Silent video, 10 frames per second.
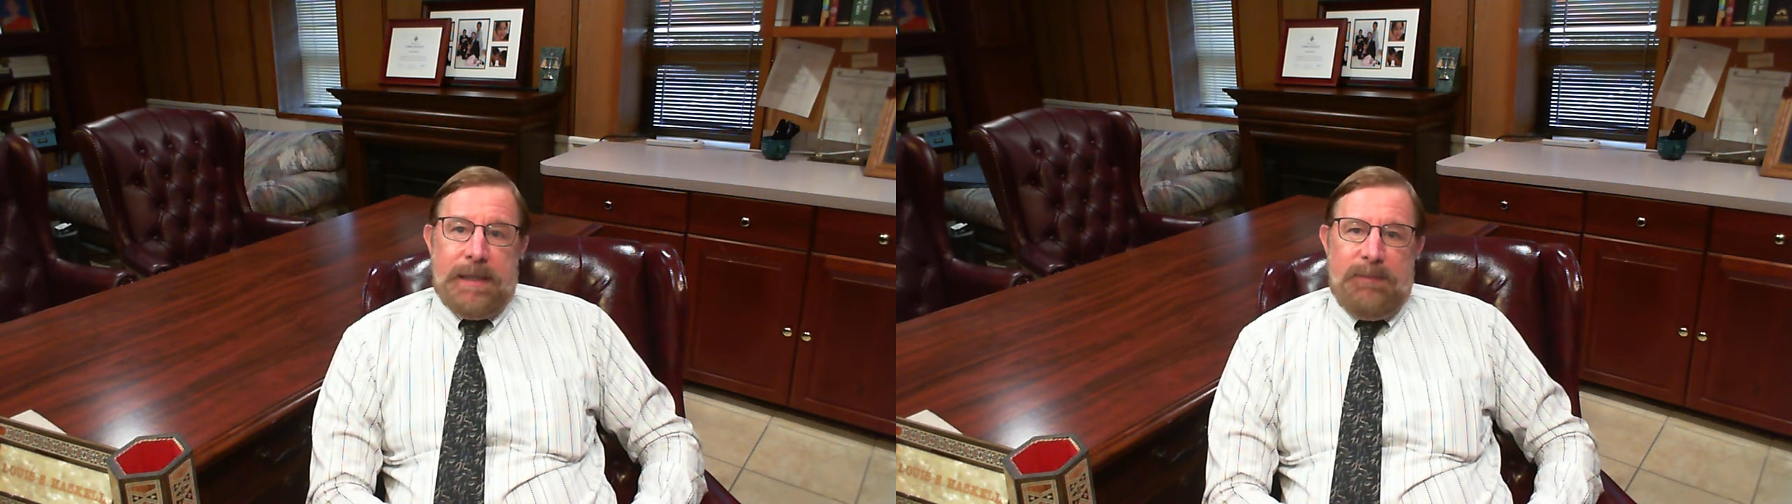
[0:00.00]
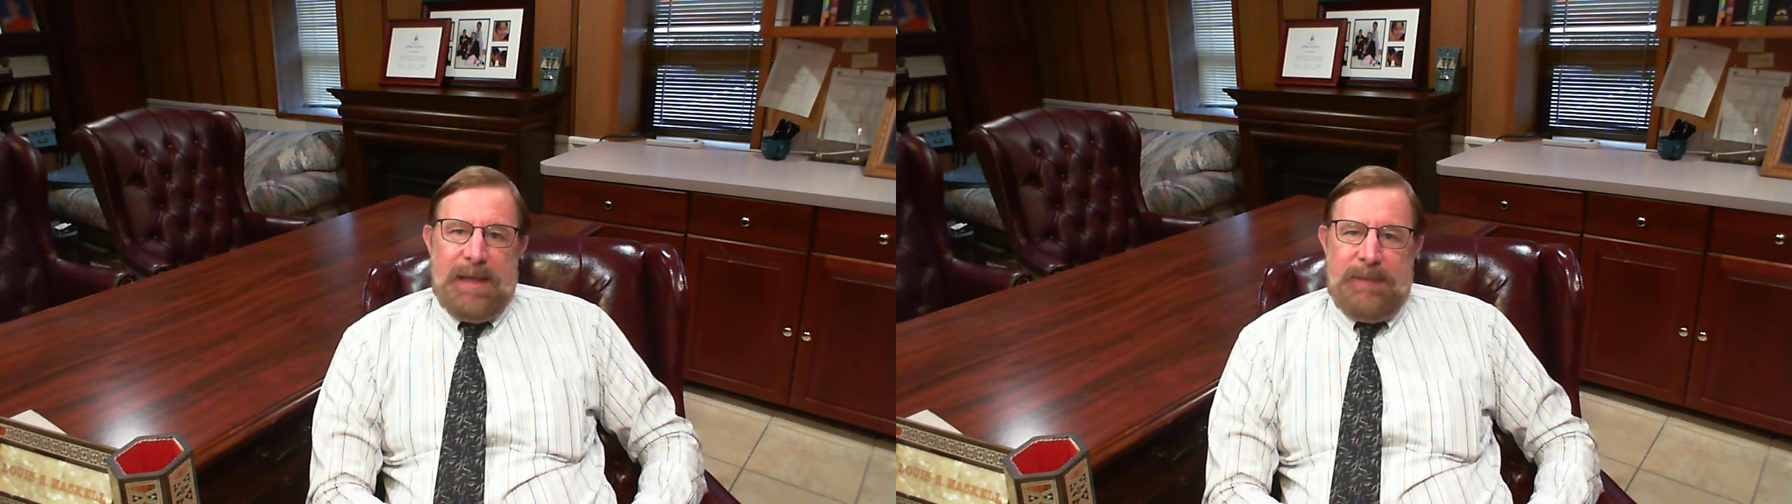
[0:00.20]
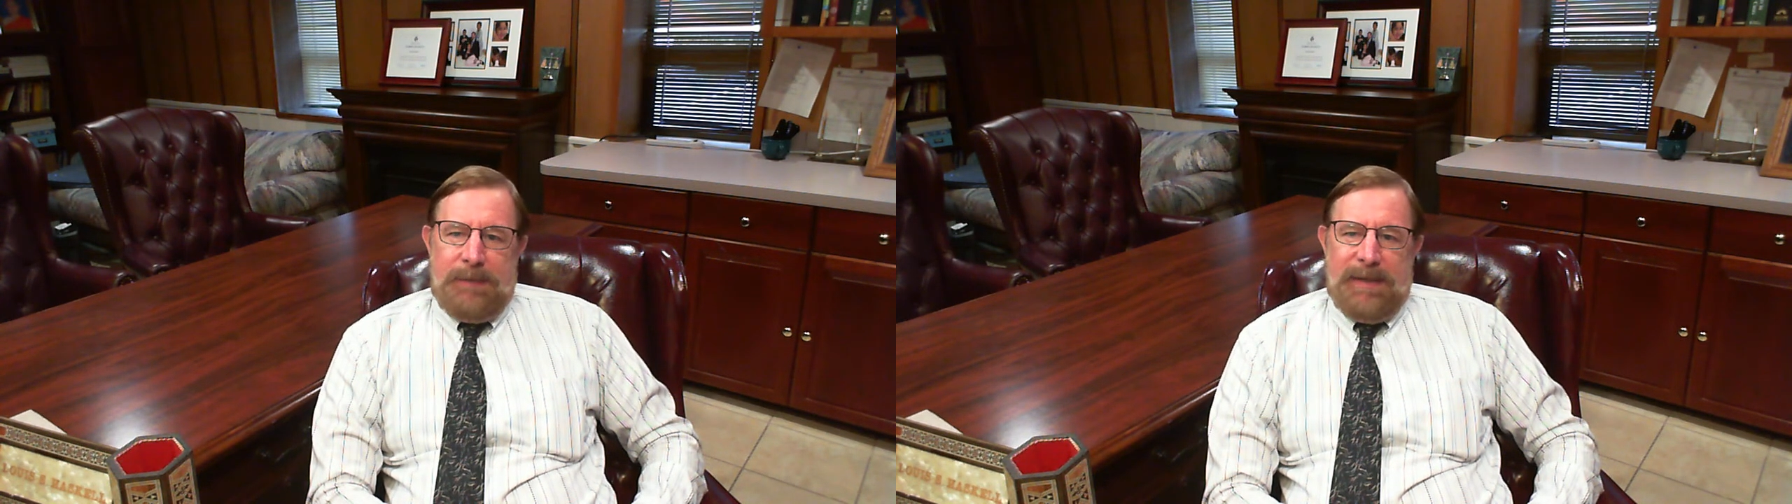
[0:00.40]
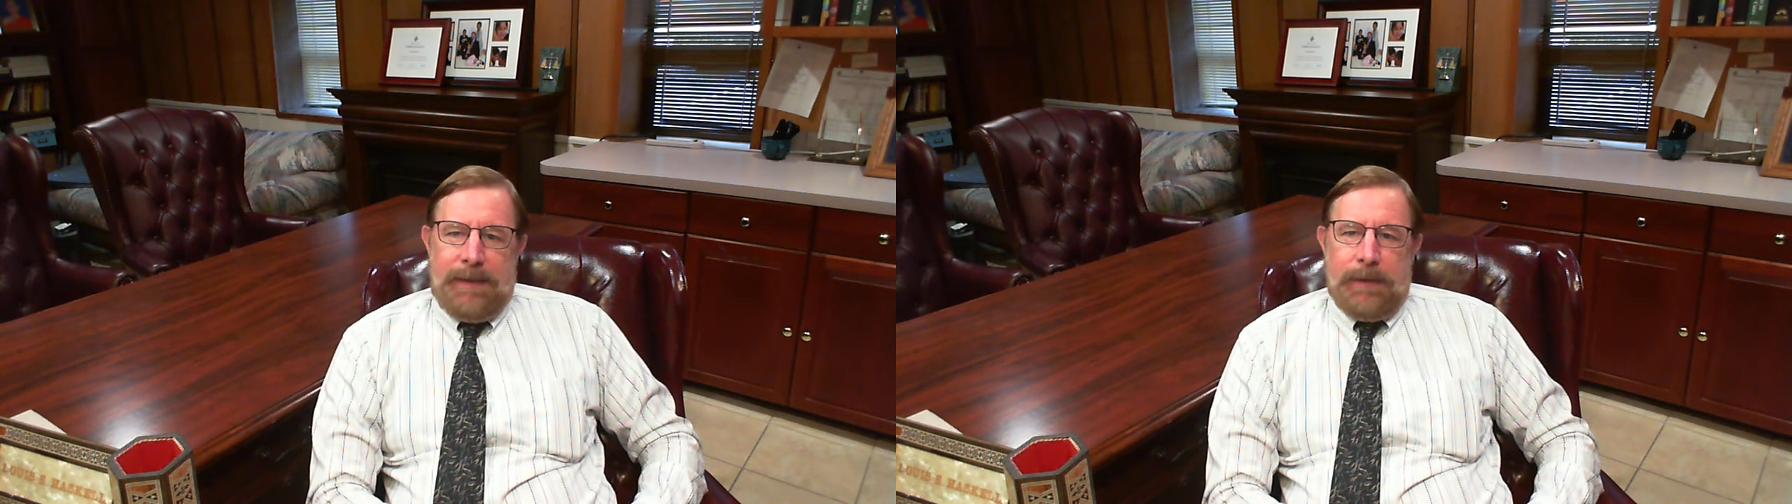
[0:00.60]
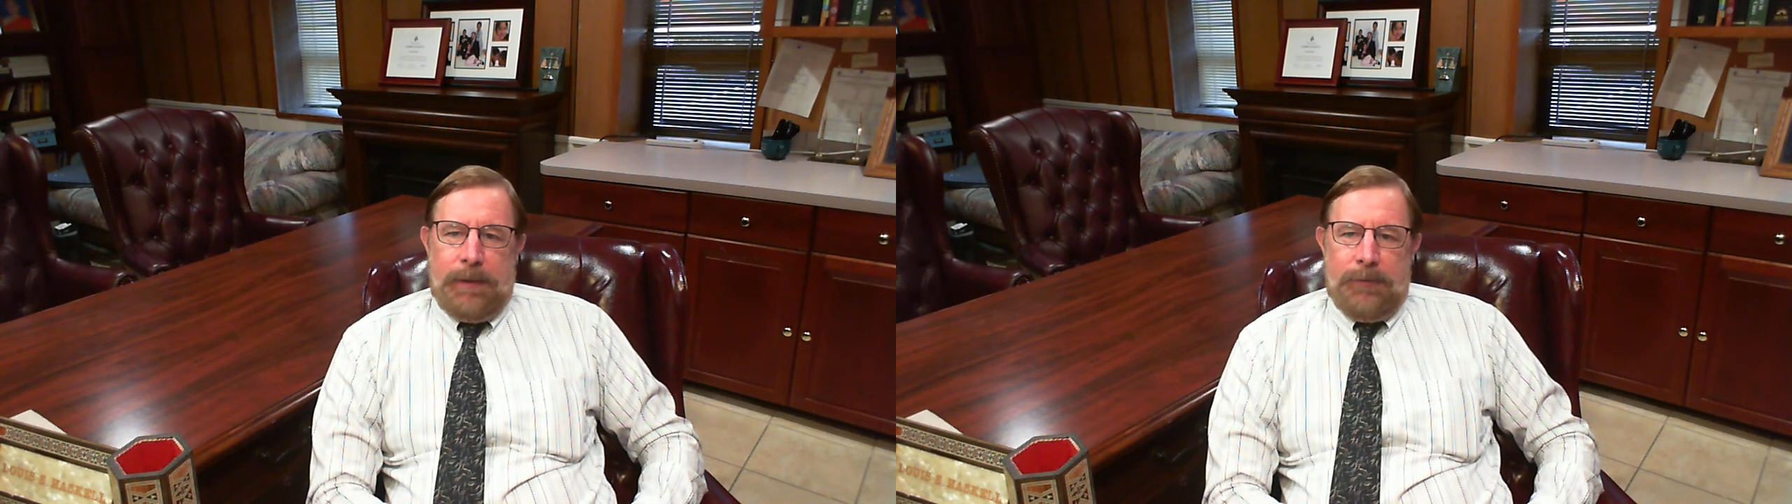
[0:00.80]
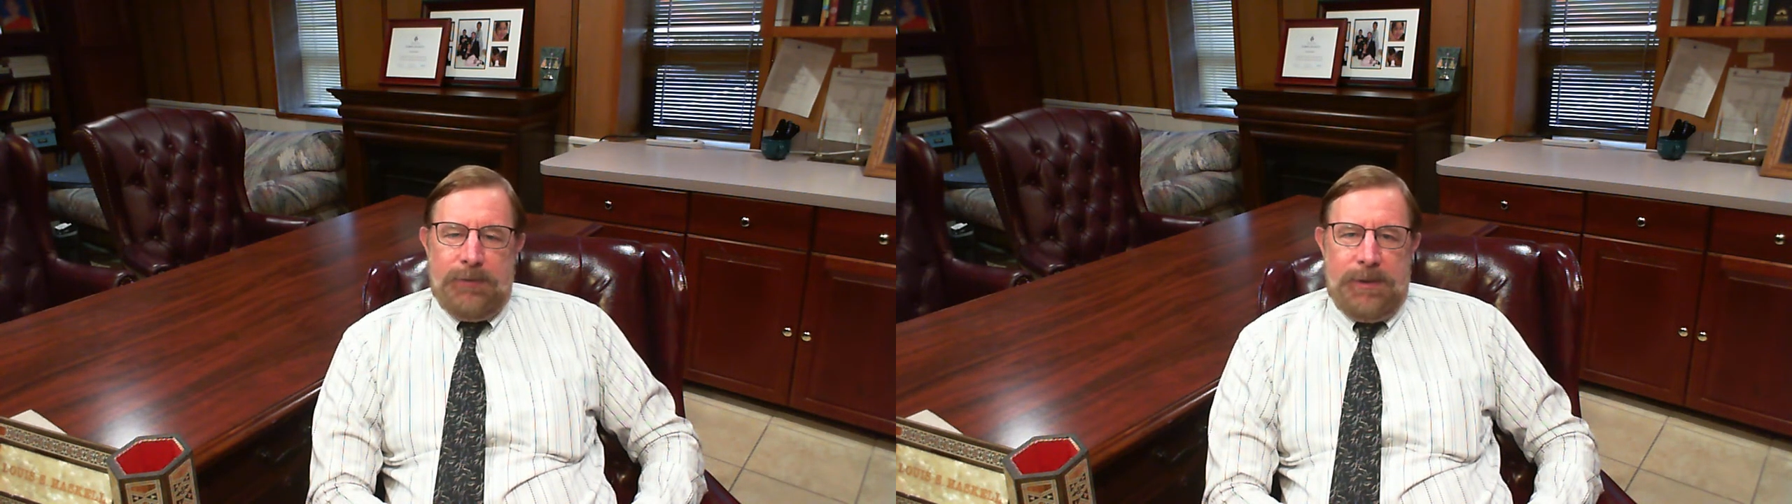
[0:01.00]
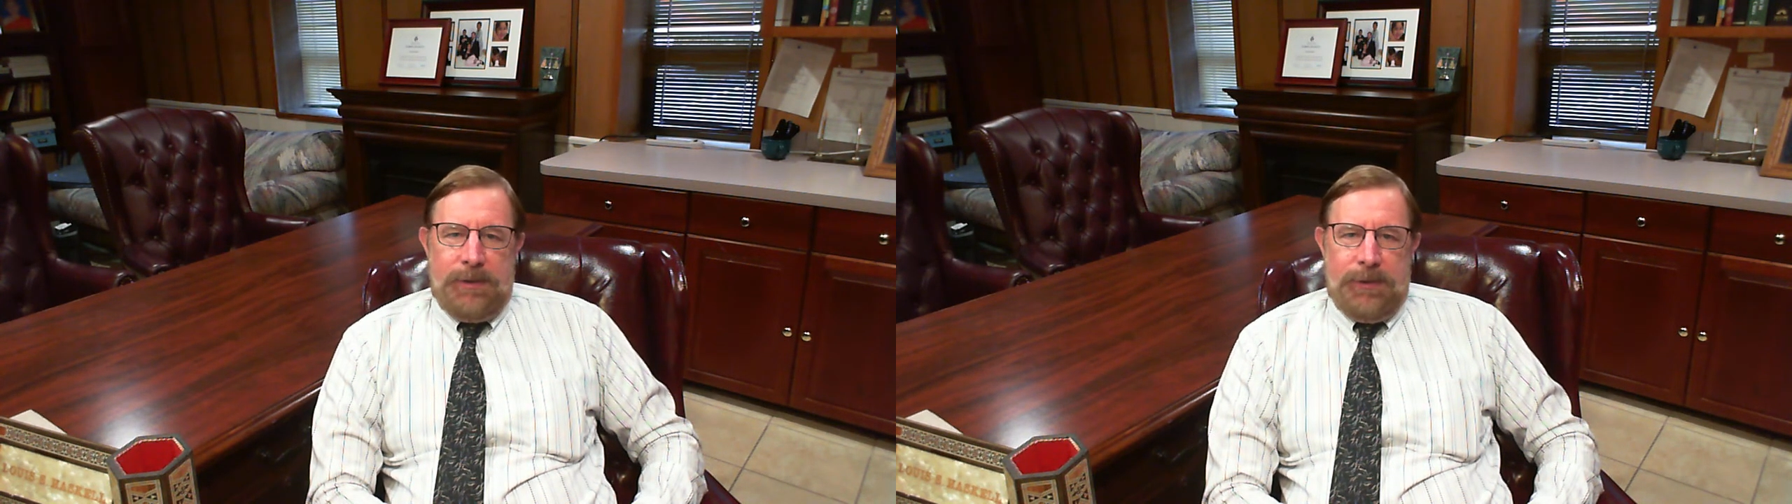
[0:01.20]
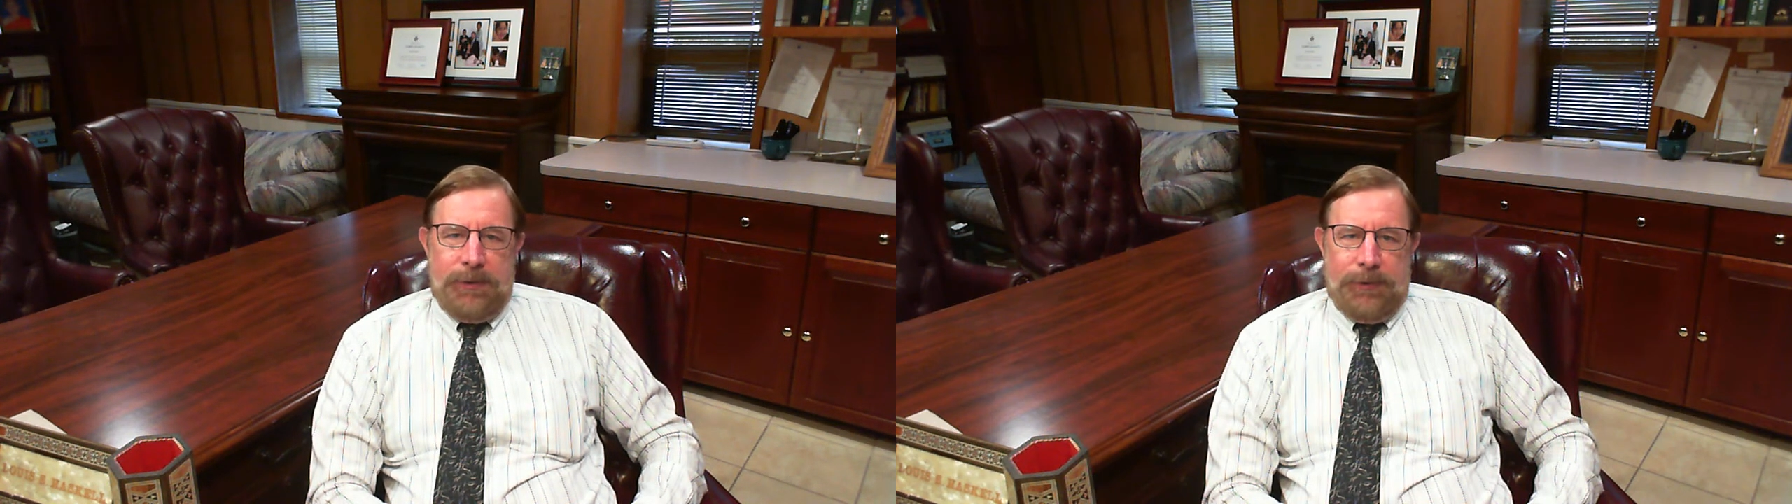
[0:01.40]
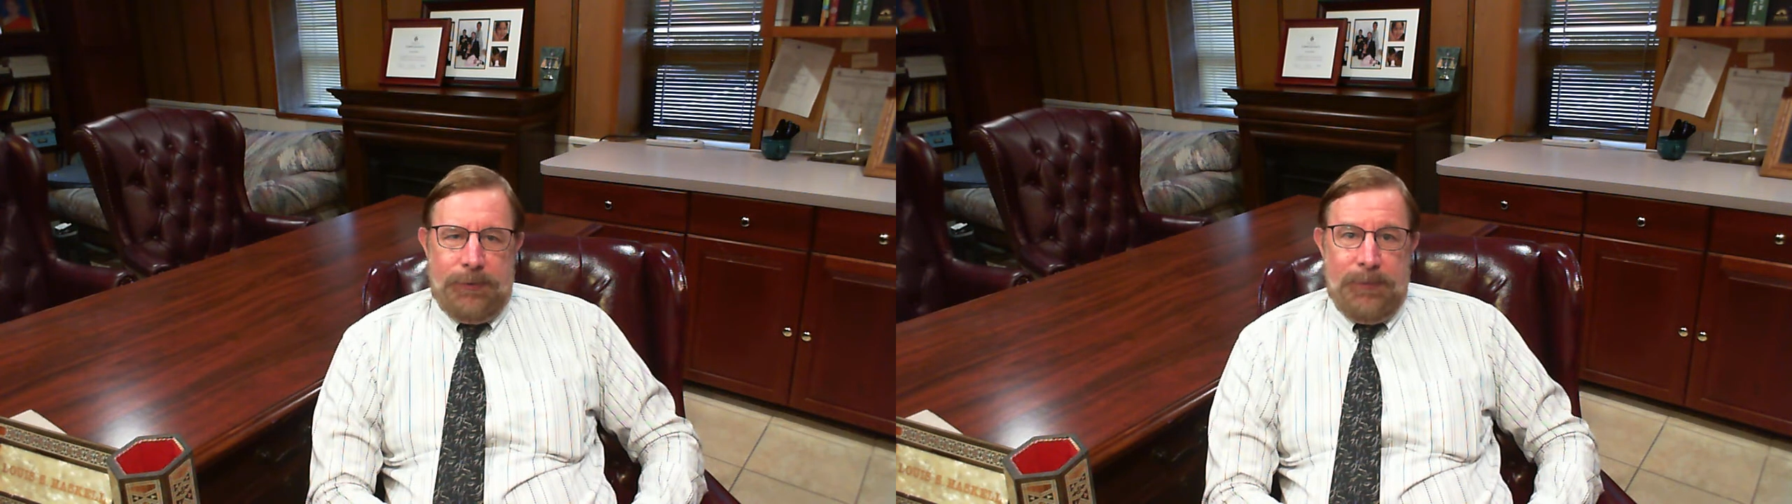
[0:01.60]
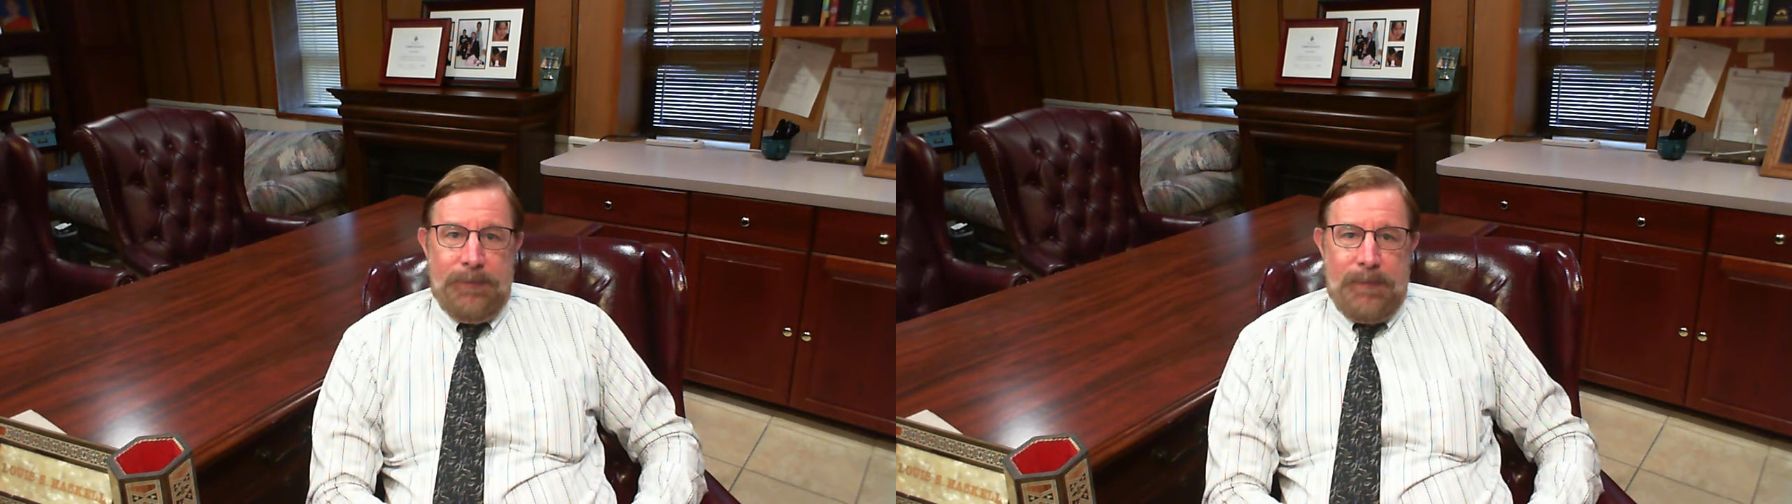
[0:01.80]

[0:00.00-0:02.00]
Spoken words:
the PPP loan to do